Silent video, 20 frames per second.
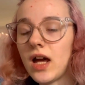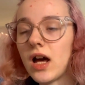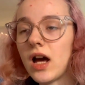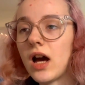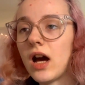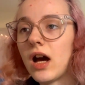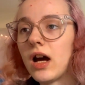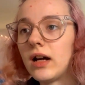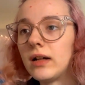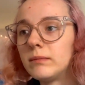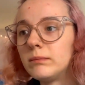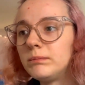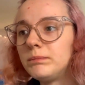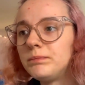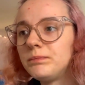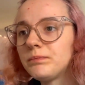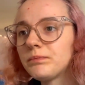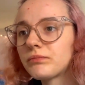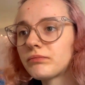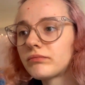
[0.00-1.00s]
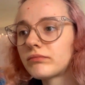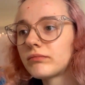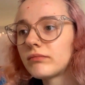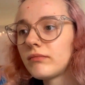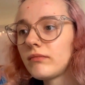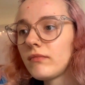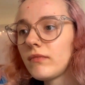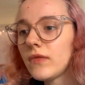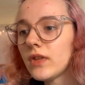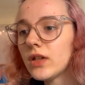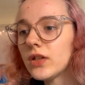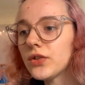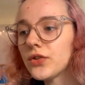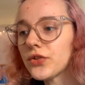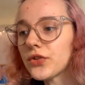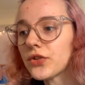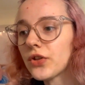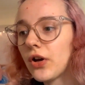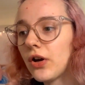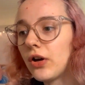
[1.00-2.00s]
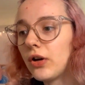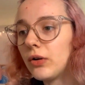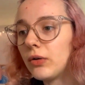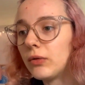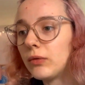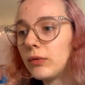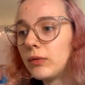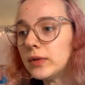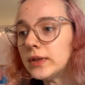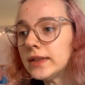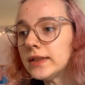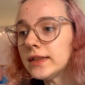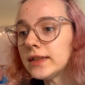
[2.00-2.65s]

Um, so